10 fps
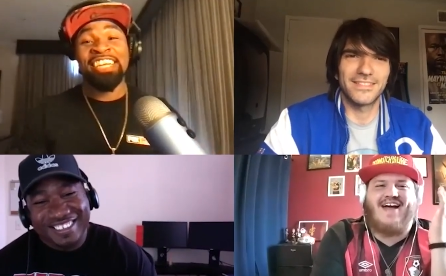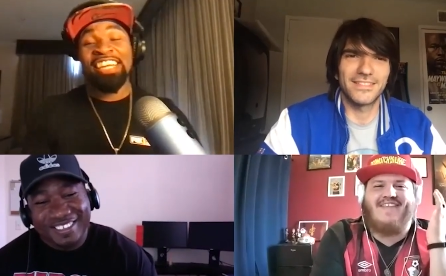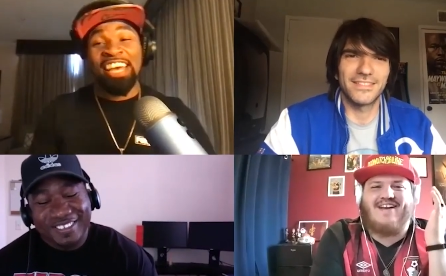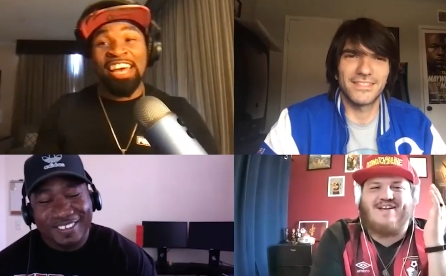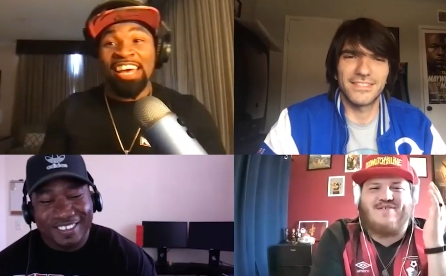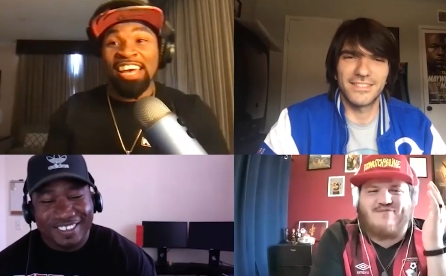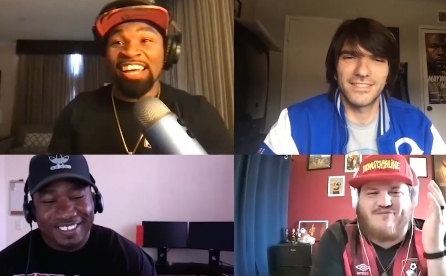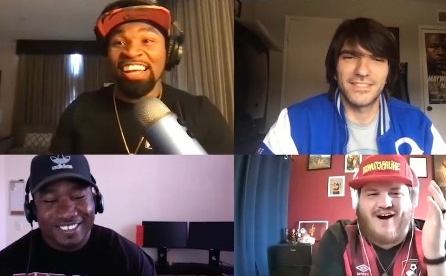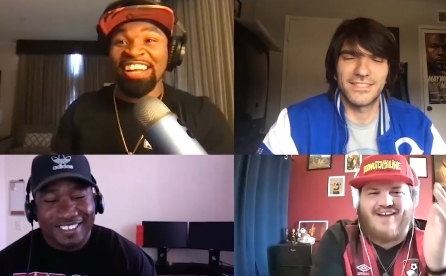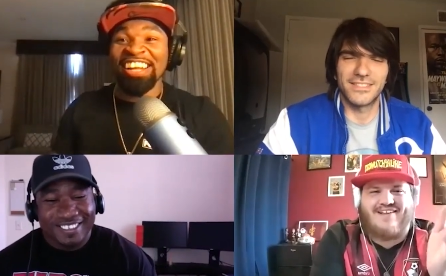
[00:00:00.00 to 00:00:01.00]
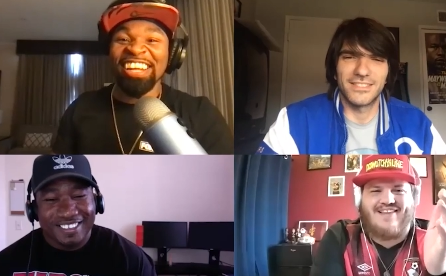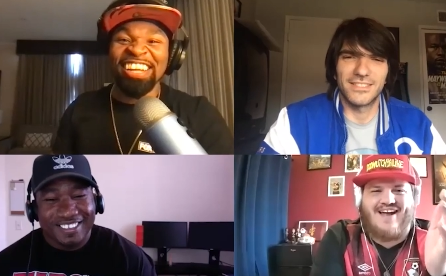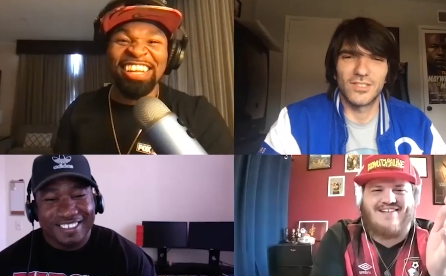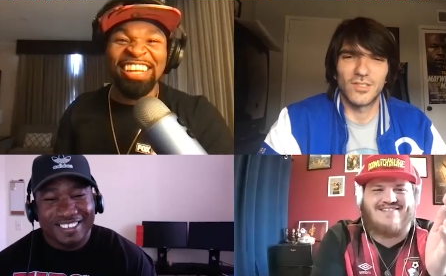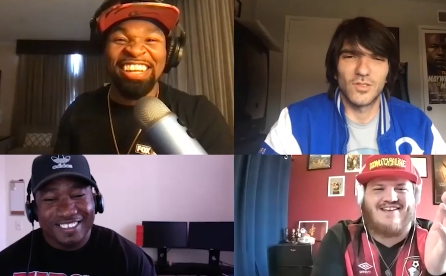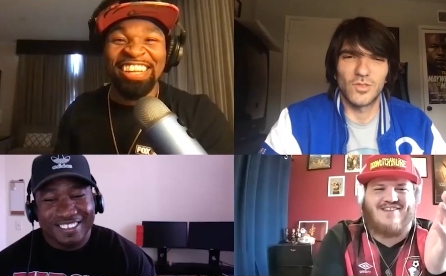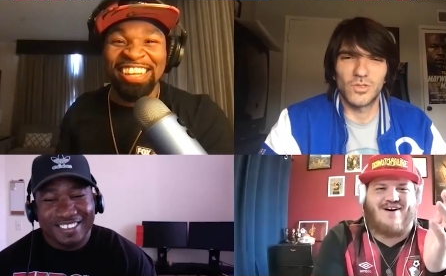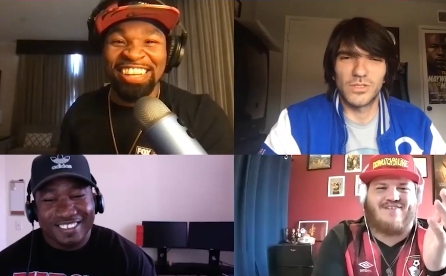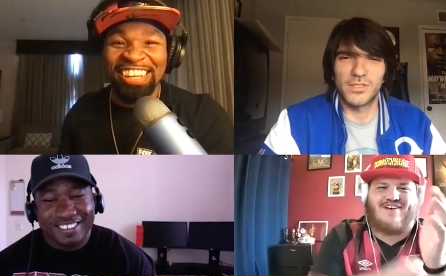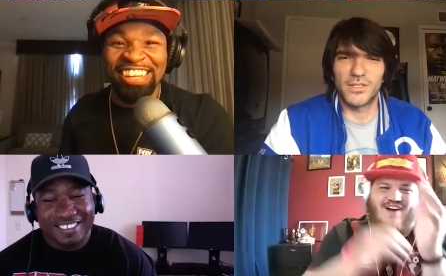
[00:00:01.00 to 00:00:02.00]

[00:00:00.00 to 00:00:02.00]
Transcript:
Speaker 1: and then he yeah. finally lands it, and the ref's like, "All